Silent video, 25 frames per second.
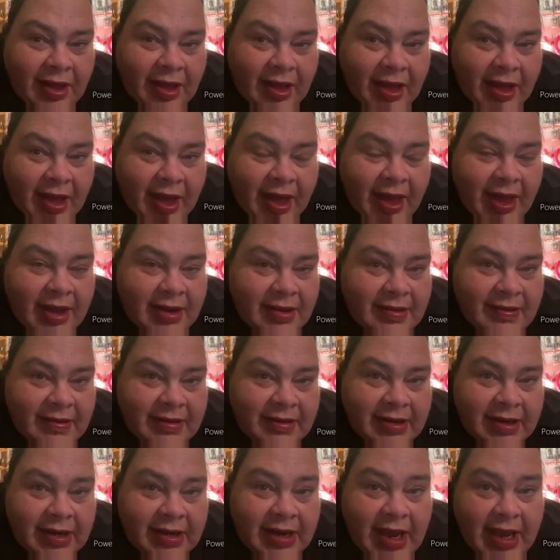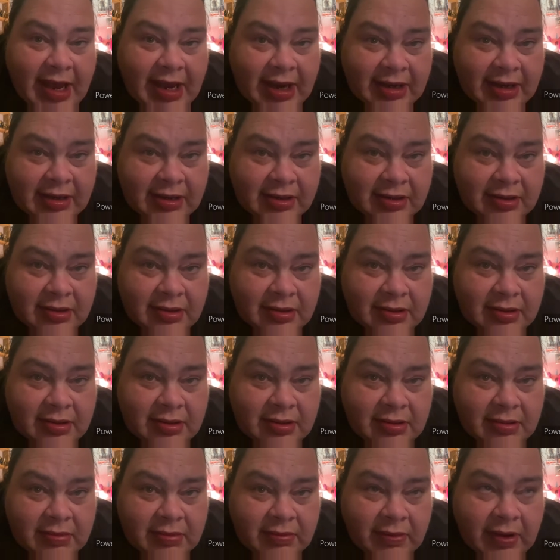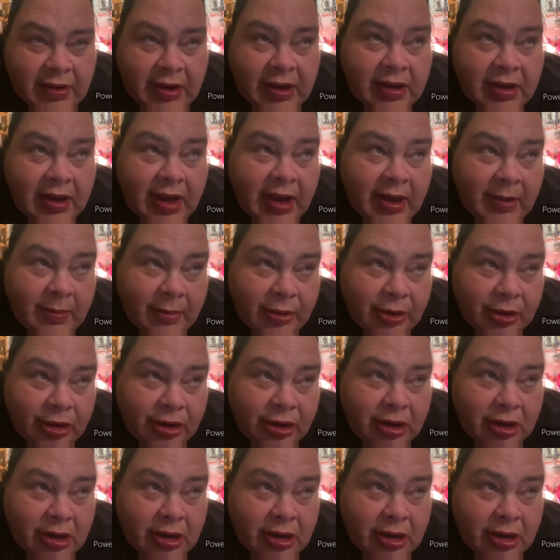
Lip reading: Addison and Aiden and Amber.